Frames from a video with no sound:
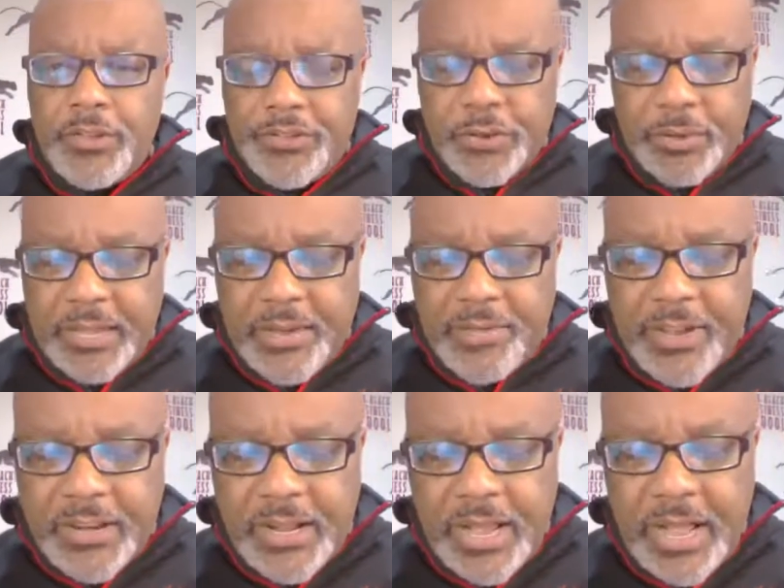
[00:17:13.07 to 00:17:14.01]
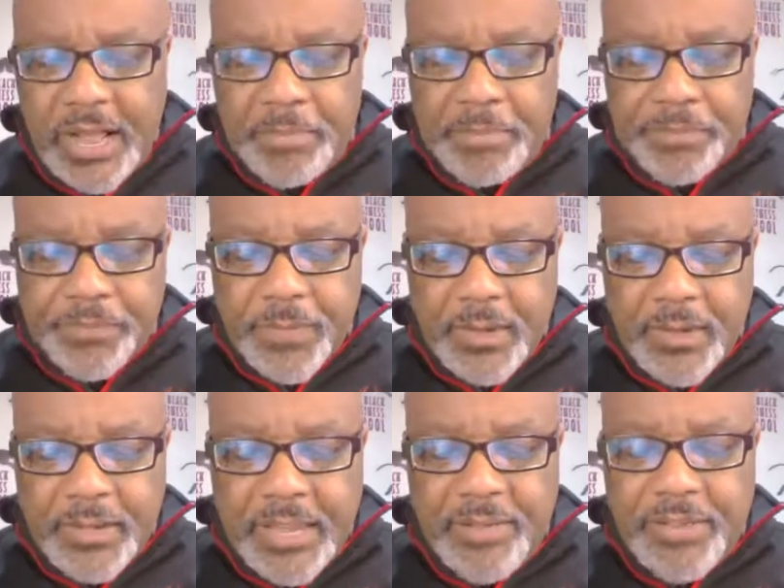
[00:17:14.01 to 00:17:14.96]
So given
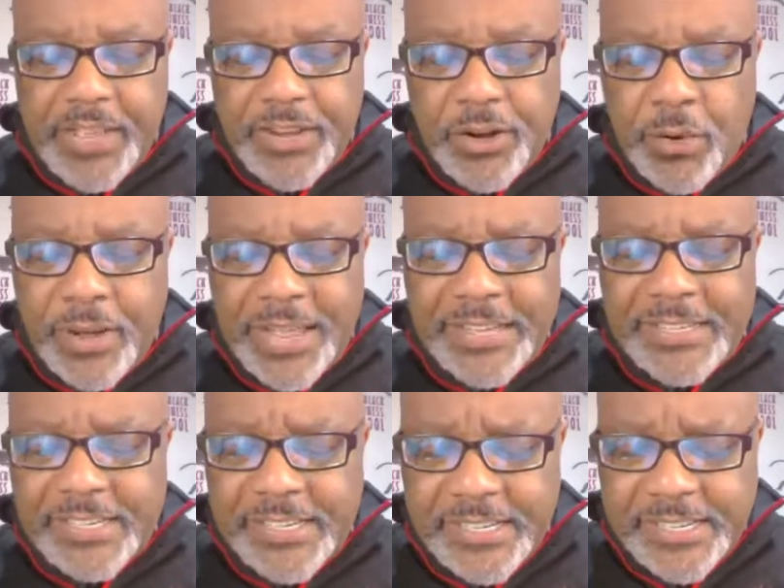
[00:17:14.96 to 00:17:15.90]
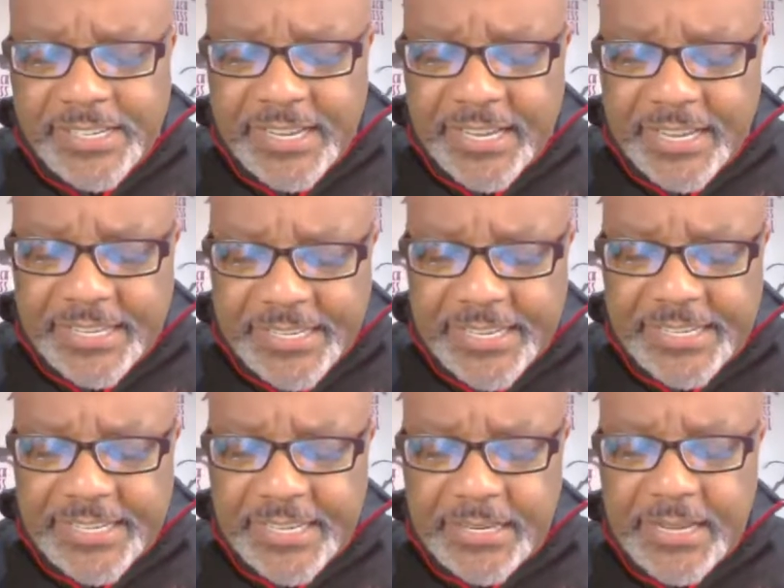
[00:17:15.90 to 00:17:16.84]
that no exigency
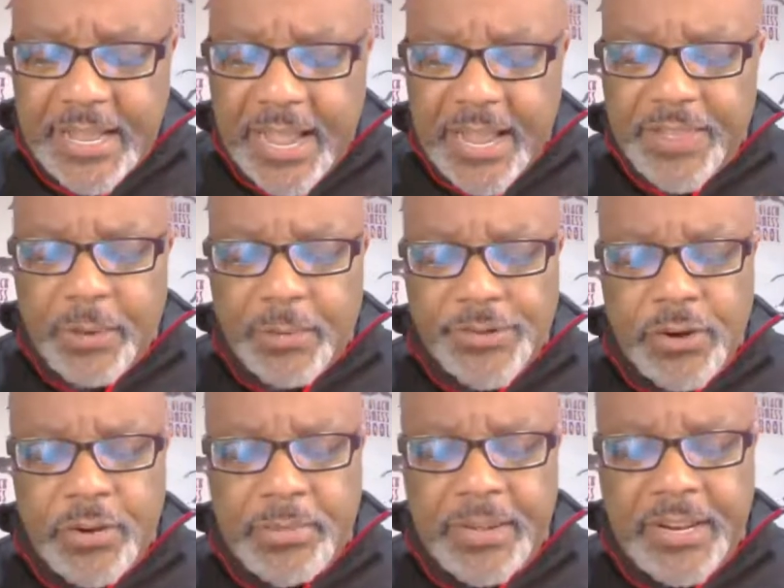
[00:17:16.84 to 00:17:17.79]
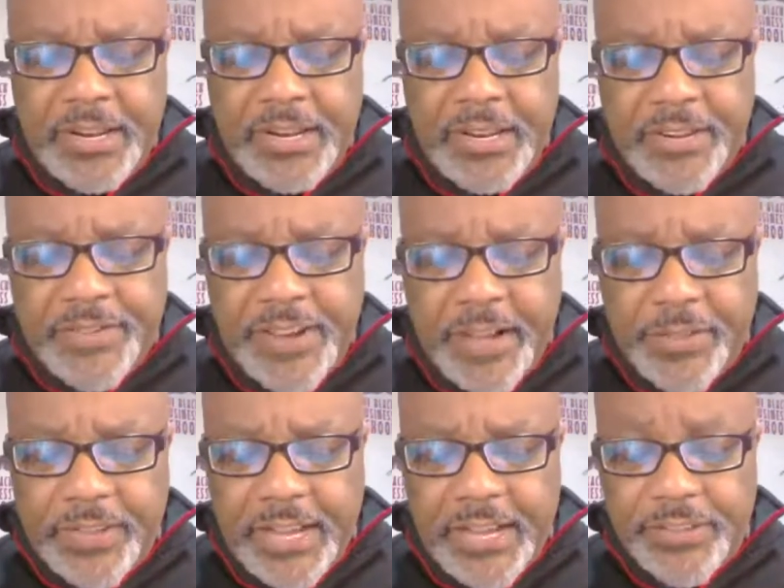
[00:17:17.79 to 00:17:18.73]
existed and there was no immediate need to file
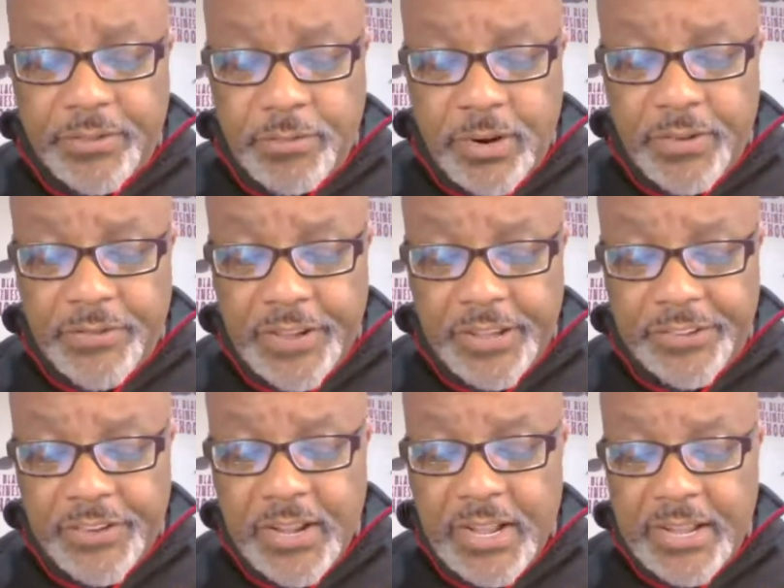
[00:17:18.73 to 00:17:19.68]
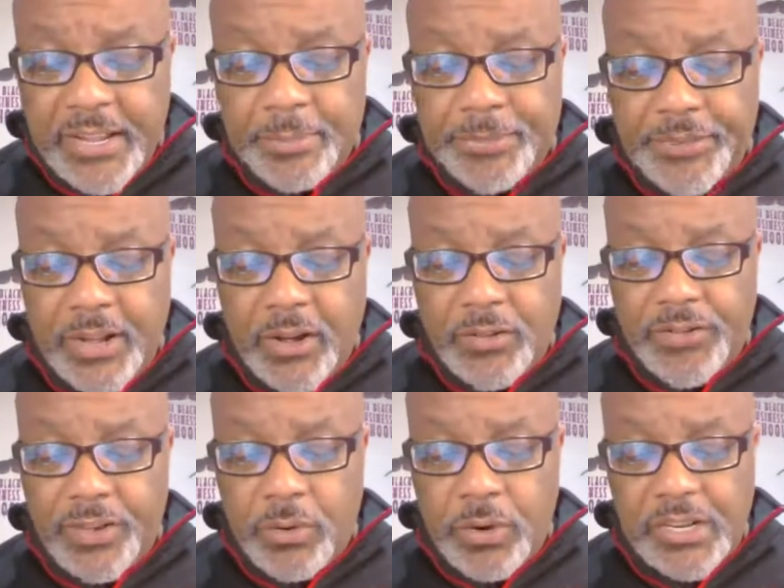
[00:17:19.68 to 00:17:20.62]
the case, Grunfest himself
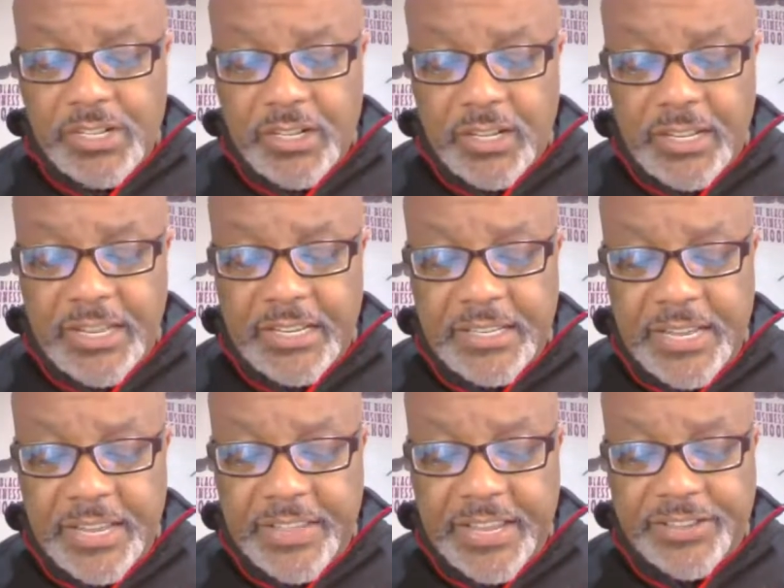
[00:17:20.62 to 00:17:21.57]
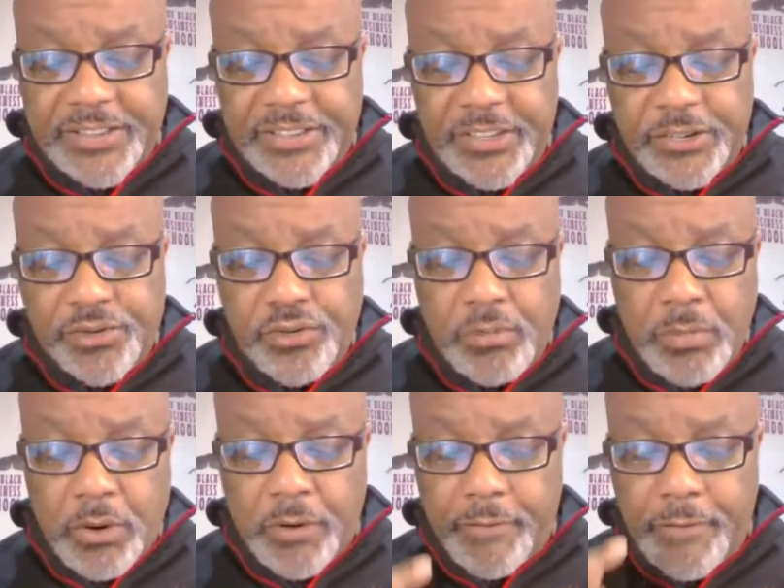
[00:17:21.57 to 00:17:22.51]
questioned Clayton and the SEC's true
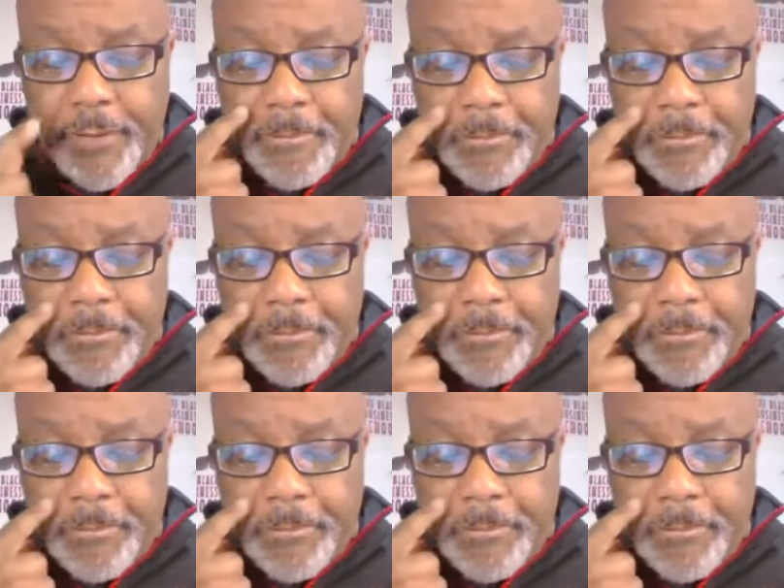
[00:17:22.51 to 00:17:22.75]
motive.